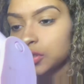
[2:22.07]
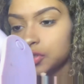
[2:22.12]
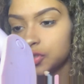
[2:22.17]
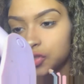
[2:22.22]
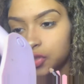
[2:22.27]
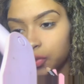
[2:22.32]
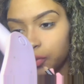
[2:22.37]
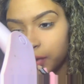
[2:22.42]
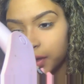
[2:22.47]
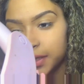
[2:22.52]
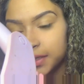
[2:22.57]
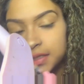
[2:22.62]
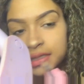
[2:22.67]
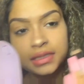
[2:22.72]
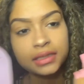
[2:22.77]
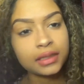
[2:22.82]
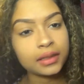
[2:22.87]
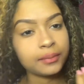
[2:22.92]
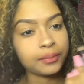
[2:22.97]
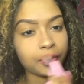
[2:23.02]
So once
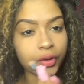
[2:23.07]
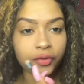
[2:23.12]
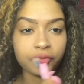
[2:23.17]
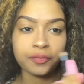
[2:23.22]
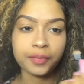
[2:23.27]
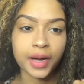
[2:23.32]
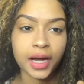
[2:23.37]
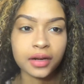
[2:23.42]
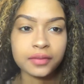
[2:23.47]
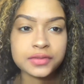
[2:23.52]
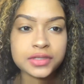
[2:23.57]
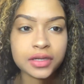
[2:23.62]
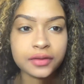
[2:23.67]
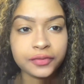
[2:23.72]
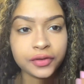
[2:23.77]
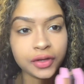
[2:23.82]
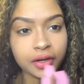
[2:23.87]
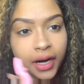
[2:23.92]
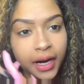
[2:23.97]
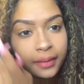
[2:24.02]
both bottoms of
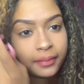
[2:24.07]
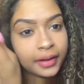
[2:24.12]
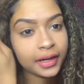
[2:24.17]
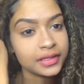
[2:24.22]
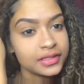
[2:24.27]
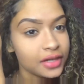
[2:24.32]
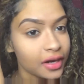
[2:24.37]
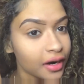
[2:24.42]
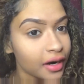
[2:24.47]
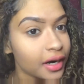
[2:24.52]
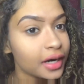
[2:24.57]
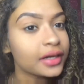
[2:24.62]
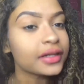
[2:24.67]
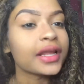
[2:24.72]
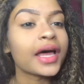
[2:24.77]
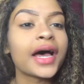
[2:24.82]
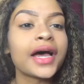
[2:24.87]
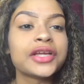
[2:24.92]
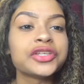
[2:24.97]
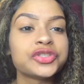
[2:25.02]
your eyebrows are
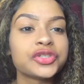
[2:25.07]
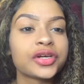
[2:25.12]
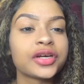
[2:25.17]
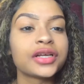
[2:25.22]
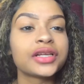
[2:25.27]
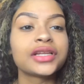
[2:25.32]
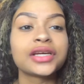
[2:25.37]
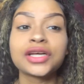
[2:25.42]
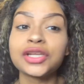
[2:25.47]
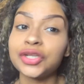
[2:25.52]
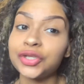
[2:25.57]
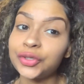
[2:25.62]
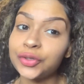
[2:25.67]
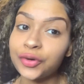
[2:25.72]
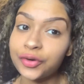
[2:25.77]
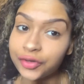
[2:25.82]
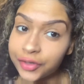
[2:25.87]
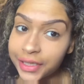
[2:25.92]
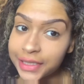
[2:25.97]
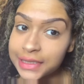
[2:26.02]
lined, you're gonna look a little
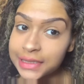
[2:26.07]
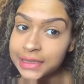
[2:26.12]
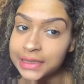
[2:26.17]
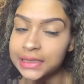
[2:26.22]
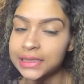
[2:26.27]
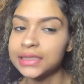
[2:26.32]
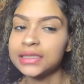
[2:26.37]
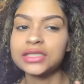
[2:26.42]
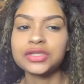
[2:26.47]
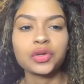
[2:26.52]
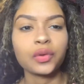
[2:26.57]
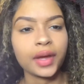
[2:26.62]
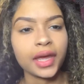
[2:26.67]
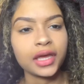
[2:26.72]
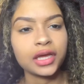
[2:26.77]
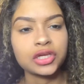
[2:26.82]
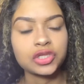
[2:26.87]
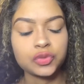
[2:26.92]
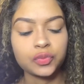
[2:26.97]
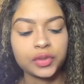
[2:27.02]
crazy. It's okay
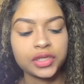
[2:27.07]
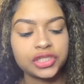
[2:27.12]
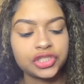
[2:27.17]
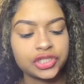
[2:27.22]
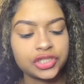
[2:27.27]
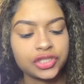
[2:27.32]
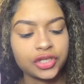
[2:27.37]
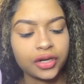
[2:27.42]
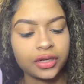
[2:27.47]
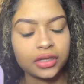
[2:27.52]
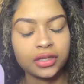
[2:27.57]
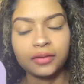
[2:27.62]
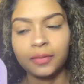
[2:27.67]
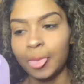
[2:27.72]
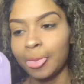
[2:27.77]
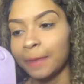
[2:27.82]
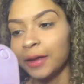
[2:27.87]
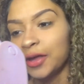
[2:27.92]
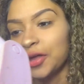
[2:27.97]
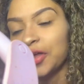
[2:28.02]
because we just started.
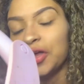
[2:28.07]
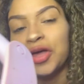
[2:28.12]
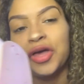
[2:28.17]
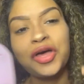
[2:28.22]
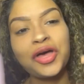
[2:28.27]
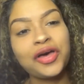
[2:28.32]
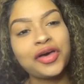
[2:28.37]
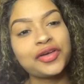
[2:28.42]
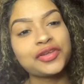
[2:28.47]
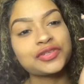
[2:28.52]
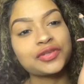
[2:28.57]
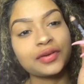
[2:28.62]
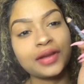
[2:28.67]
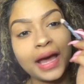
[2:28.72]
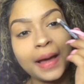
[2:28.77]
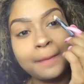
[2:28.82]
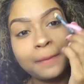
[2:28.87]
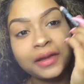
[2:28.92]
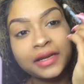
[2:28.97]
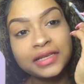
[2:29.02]
So
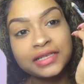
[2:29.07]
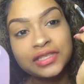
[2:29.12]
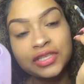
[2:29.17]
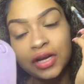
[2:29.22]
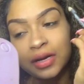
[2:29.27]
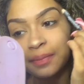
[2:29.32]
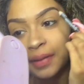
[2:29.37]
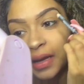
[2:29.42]
now I'm gonna start